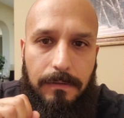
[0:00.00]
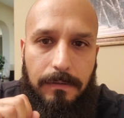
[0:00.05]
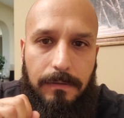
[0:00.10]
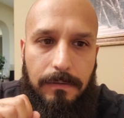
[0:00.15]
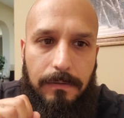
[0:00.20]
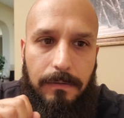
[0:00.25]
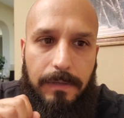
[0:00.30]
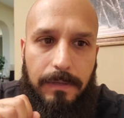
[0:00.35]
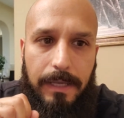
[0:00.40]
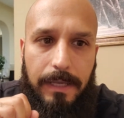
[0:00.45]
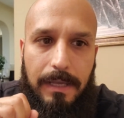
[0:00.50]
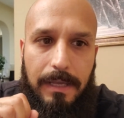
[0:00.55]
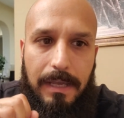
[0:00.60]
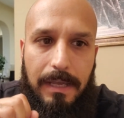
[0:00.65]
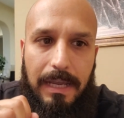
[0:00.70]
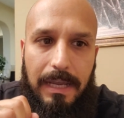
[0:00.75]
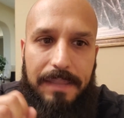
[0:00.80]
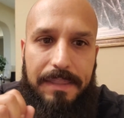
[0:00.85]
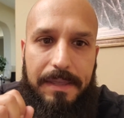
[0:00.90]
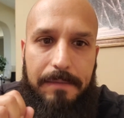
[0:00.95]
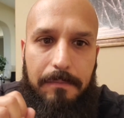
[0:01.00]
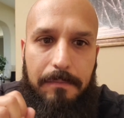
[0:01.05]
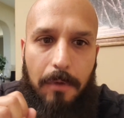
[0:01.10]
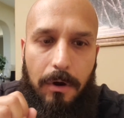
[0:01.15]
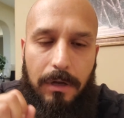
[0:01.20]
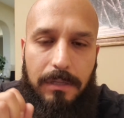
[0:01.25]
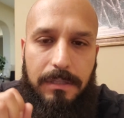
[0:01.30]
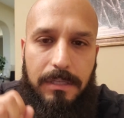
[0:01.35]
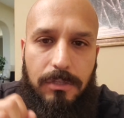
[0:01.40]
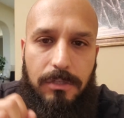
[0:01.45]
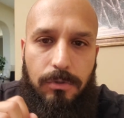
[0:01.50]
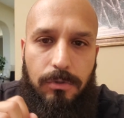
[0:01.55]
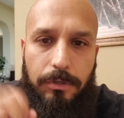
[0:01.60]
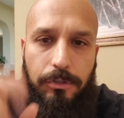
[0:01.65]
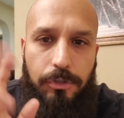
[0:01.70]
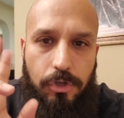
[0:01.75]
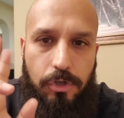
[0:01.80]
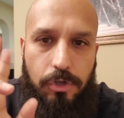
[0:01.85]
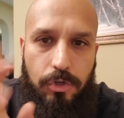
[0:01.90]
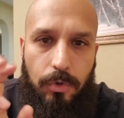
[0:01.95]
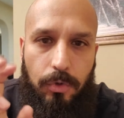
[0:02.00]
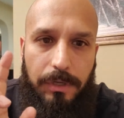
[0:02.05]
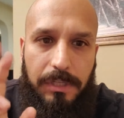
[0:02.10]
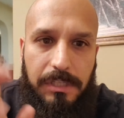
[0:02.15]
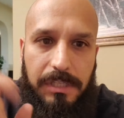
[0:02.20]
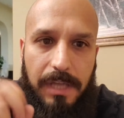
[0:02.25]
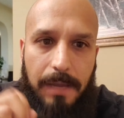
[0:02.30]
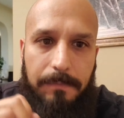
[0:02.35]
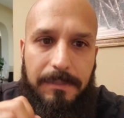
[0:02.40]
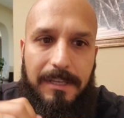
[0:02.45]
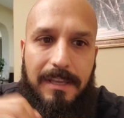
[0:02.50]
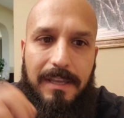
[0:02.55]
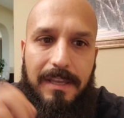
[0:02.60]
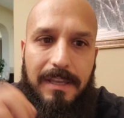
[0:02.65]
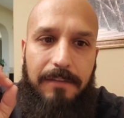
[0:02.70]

Okay? And they mark these orders as short exempt